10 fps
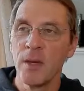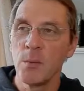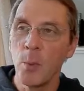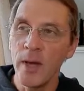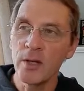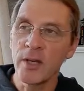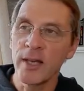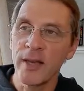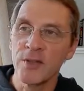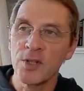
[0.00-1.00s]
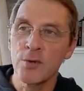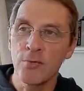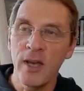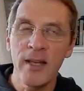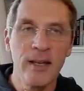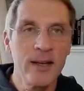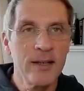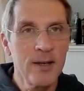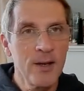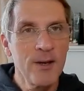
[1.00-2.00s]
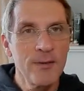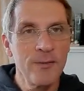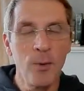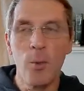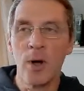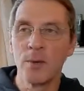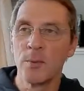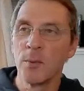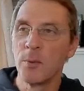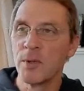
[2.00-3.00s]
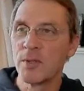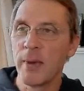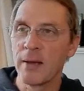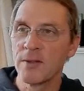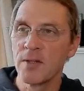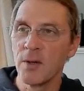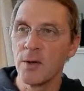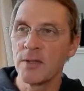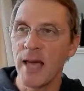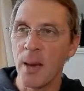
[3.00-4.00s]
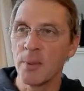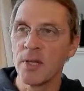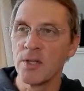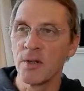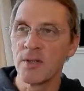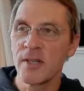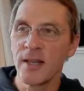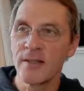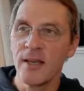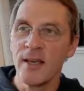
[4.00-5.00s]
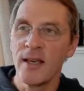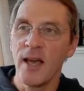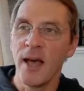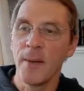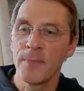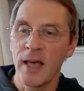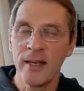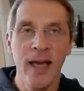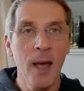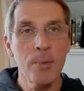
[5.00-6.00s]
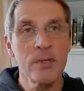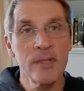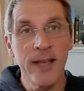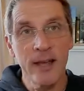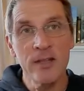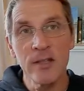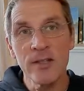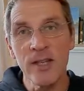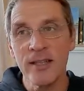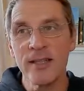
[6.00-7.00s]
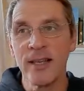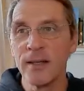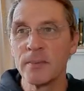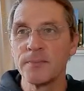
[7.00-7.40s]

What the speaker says: But we're looking at the trailer for what was about to happen in John 6, and it happens in Exodus 16,